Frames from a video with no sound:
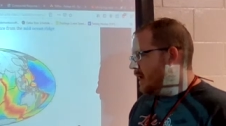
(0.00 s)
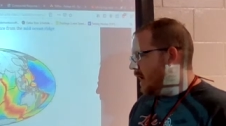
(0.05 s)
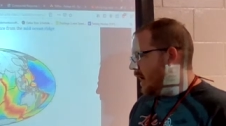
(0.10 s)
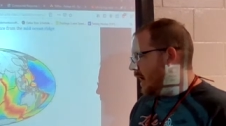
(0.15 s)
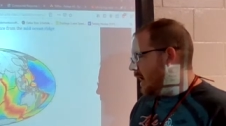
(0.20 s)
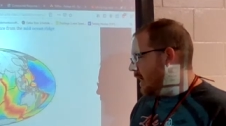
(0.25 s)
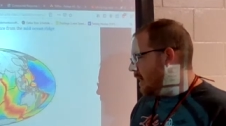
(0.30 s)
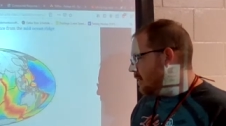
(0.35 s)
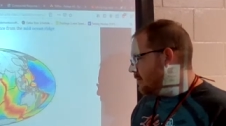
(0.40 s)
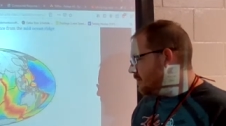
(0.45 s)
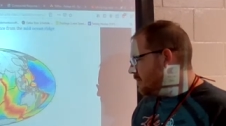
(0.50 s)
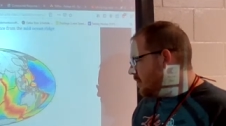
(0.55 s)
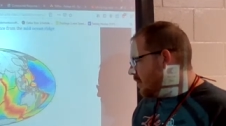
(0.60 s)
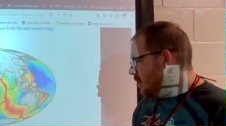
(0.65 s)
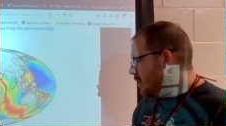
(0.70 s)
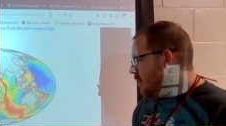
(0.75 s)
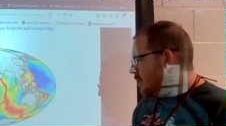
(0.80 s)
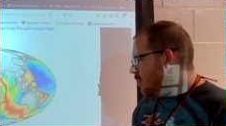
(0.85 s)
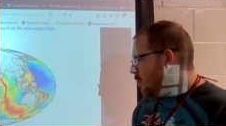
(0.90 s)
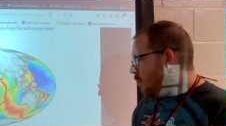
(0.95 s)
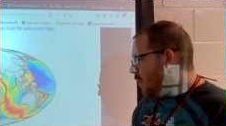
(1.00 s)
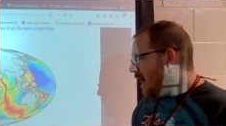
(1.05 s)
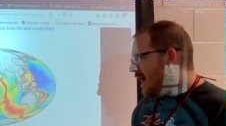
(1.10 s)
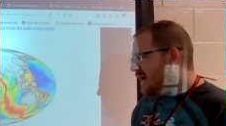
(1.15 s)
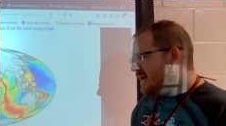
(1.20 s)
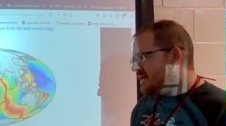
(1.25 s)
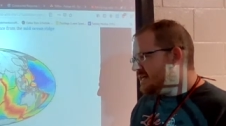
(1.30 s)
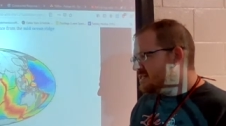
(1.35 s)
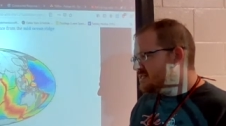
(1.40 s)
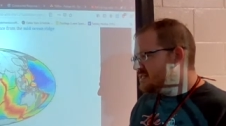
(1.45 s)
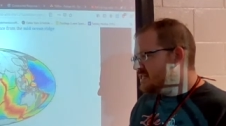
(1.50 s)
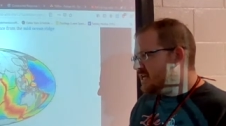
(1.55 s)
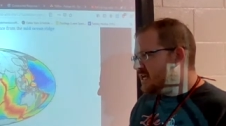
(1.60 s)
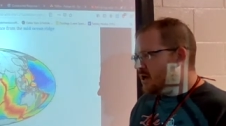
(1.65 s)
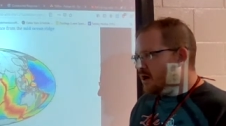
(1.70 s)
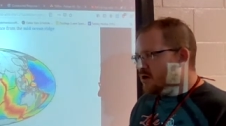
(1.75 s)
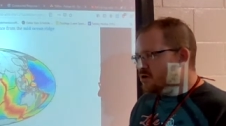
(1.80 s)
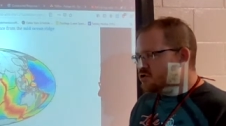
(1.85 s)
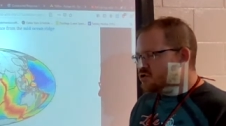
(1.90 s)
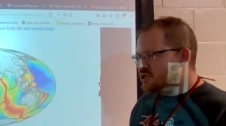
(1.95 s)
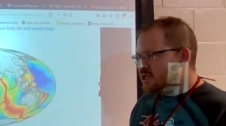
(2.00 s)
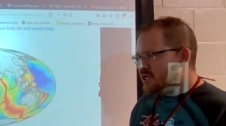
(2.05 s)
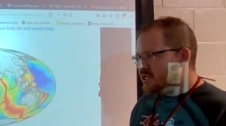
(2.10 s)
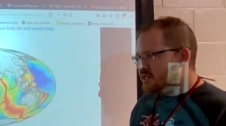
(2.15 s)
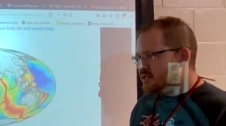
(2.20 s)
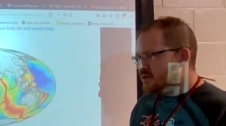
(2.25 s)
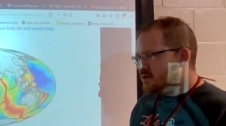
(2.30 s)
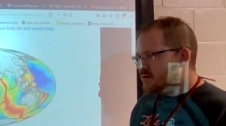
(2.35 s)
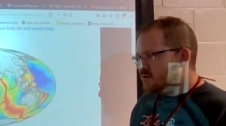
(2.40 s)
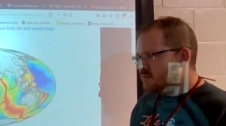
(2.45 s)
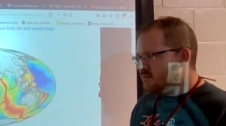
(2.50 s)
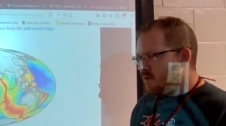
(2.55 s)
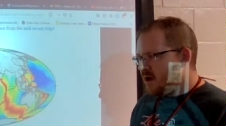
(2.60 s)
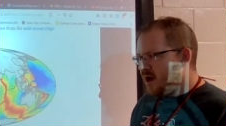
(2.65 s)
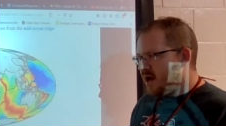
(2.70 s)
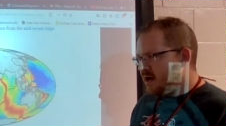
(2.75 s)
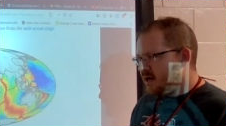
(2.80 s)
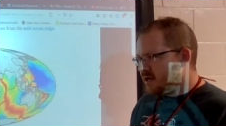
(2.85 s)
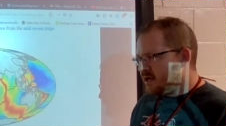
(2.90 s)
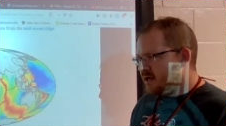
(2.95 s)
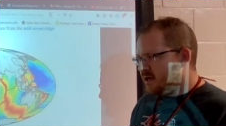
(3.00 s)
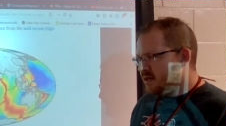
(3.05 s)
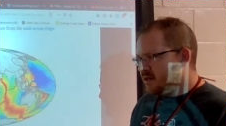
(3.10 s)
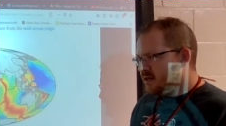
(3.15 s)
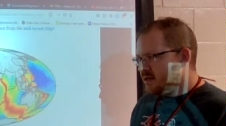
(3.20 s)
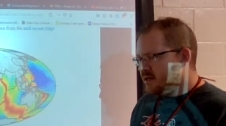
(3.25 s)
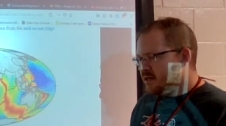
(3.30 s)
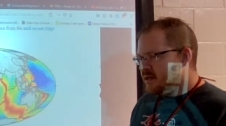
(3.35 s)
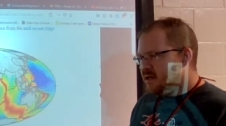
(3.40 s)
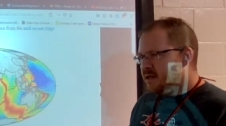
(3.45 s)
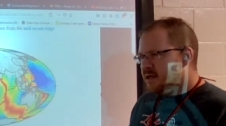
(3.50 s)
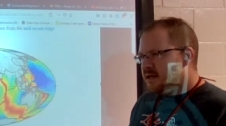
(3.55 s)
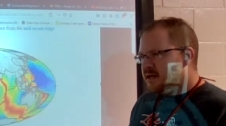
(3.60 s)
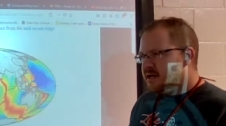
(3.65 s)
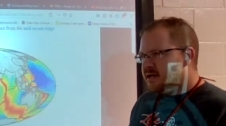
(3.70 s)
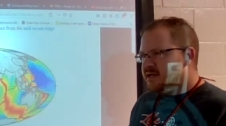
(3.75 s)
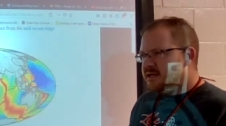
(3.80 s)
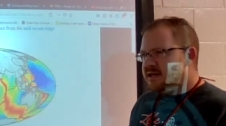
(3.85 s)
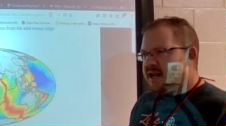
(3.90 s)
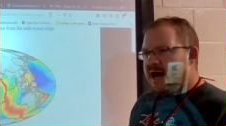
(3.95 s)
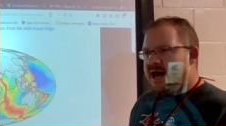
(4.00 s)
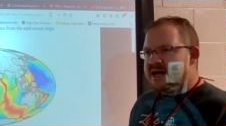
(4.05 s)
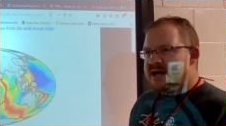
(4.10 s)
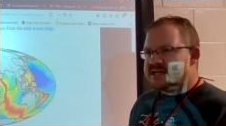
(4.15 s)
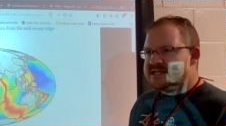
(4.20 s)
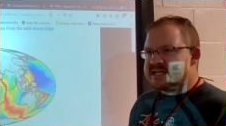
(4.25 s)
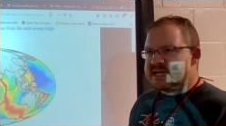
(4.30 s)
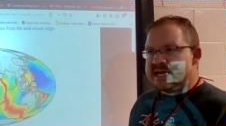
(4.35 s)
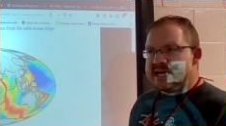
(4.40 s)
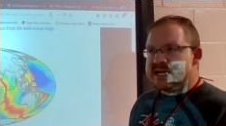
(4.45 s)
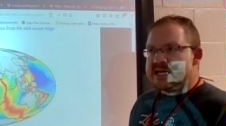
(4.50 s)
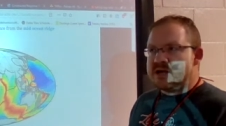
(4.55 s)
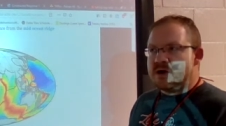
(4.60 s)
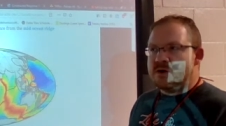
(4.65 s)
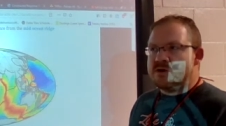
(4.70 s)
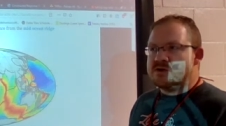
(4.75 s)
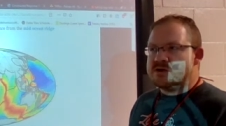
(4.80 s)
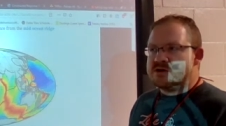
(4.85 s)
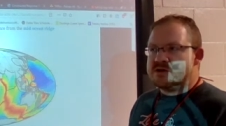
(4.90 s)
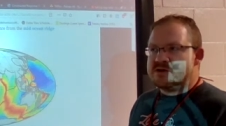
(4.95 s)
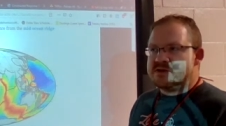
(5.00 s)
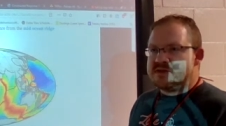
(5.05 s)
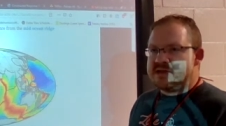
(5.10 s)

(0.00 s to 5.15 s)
Um, why is the ocean rock not any older